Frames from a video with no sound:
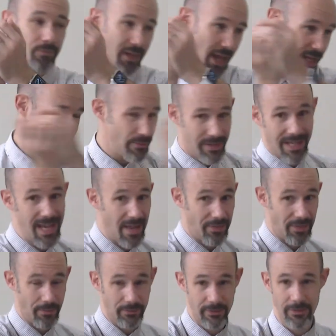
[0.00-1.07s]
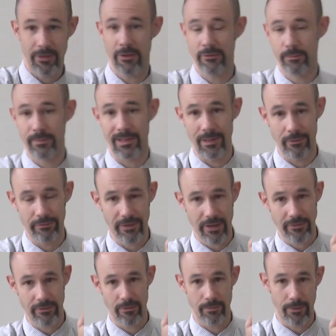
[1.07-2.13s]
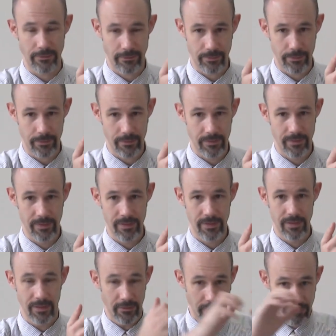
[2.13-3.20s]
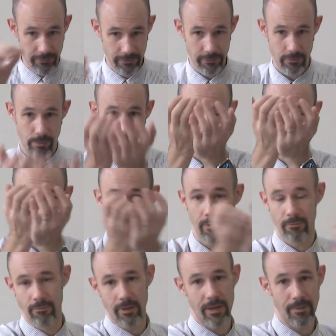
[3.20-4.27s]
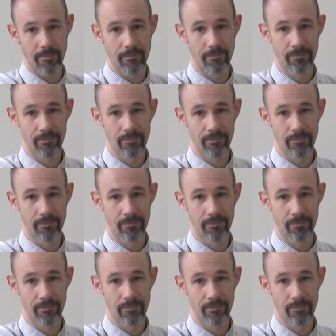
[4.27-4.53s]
and you get them to the hospital as fast as possible. Scoop and run.